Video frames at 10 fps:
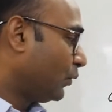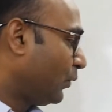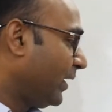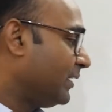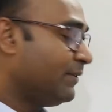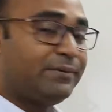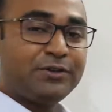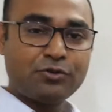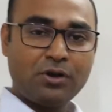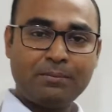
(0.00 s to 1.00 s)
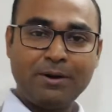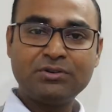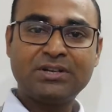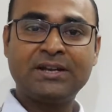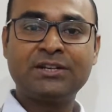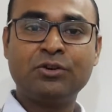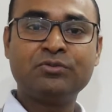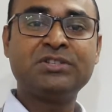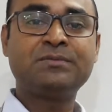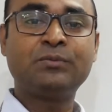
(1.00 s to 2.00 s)
whenever we talk about
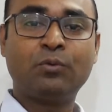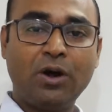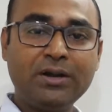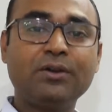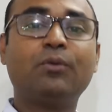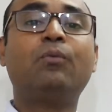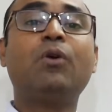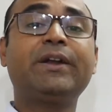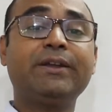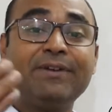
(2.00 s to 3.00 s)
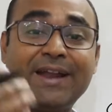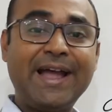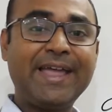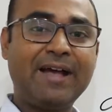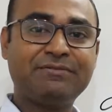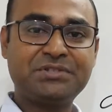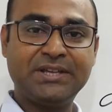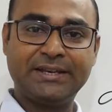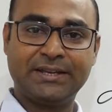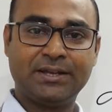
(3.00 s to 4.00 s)
conclusion, it means what? Whatever I have
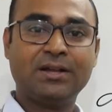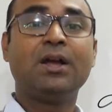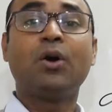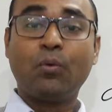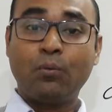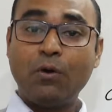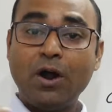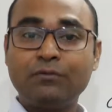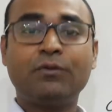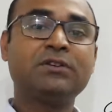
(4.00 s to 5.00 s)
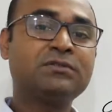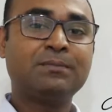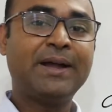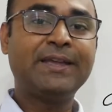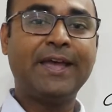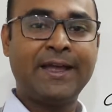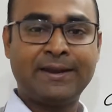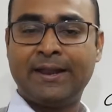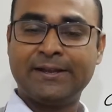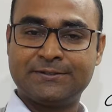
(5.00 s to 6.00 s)
said, what was my
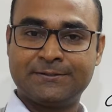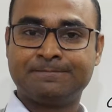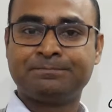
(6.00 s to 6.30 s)
analysis,